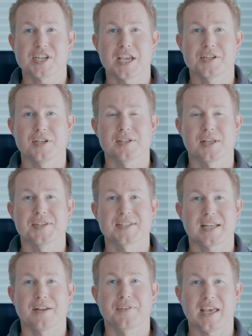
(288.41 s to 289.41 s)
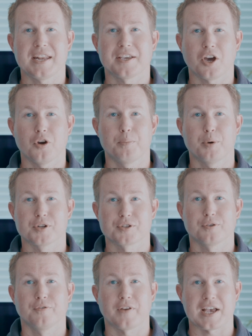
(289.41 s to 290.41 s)
changes instead of getting code pushed
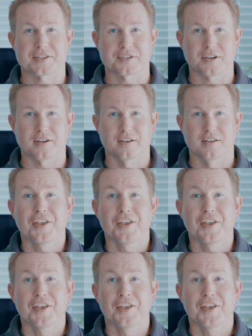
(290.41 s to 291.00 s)
through faster.